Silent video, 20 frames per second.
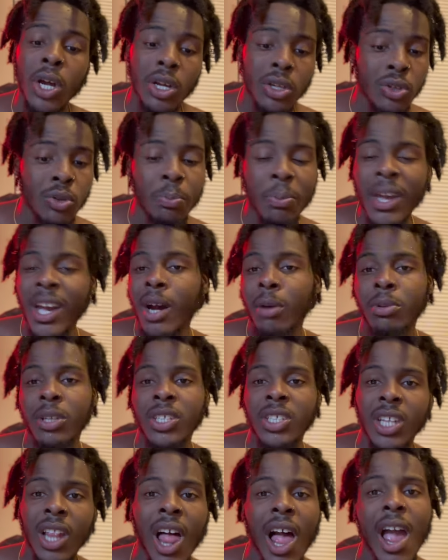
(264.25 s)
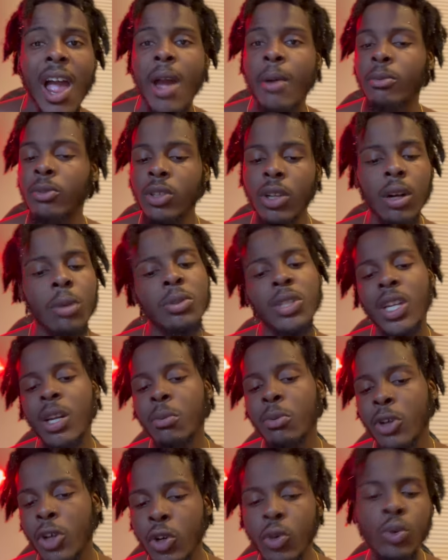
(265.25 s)
you pick up the slab. You know what I'm saying?
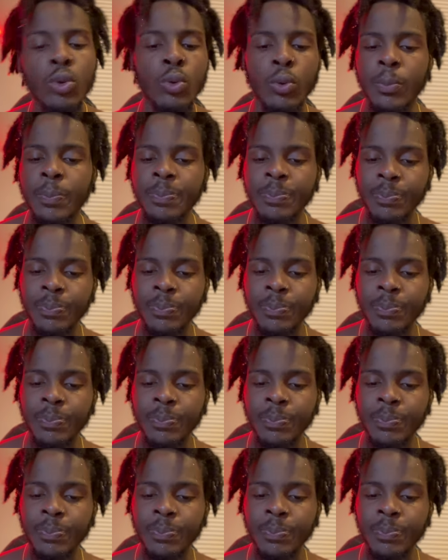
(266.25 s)
I'm cool.